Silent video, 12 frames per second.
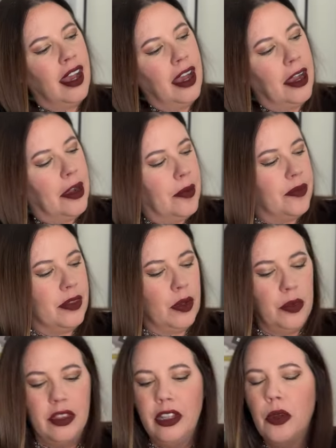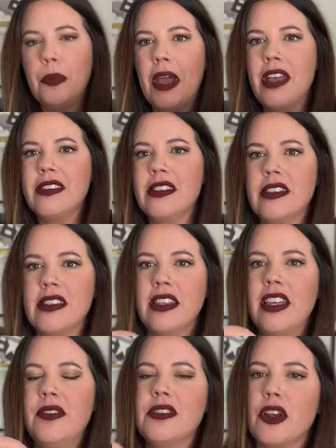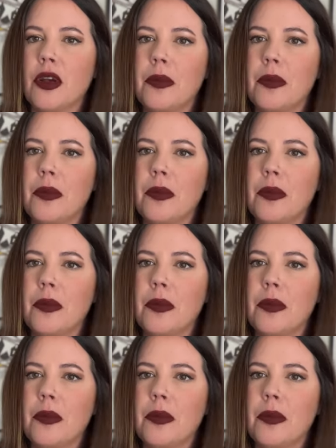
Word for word: um, with little peasant sleeves that are